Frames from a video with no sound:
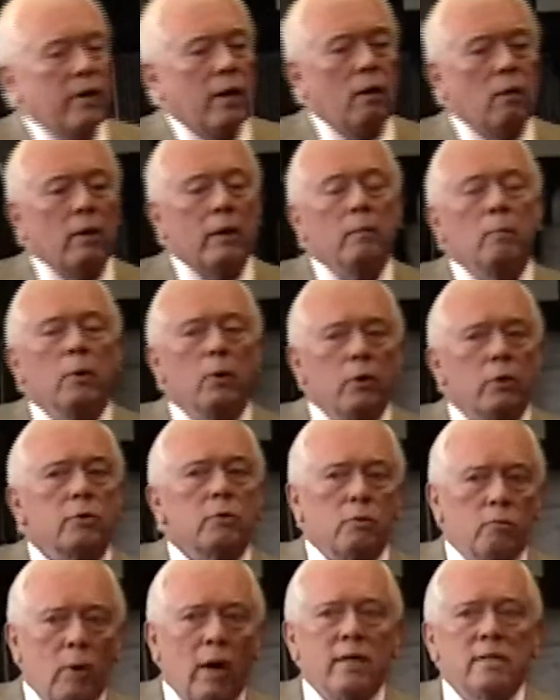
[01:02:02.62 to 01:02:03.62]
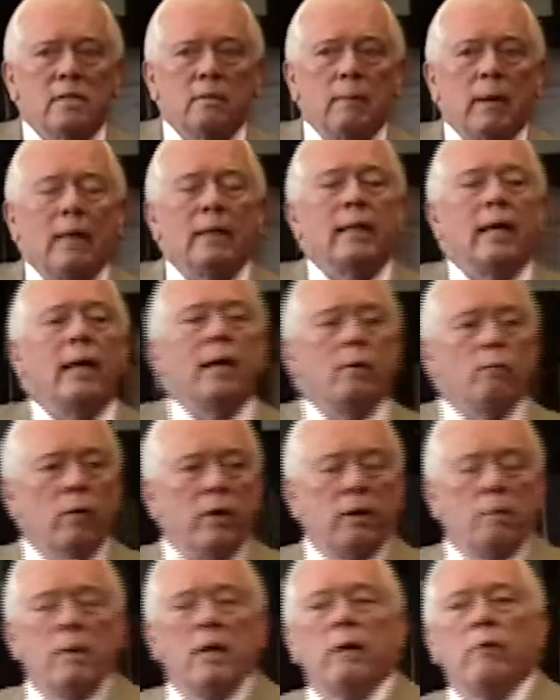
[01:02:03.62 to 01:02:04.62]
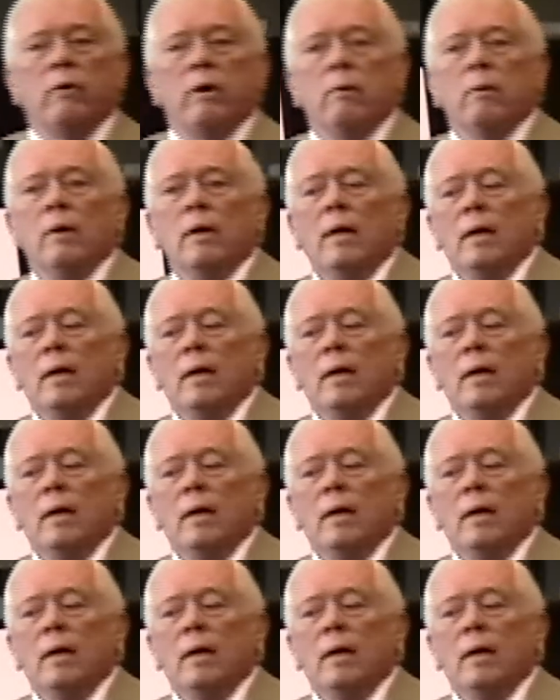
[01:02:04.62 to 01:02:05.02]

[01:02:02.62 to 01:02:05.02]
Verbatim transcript: Miss And Booker writes about that, and William Henry,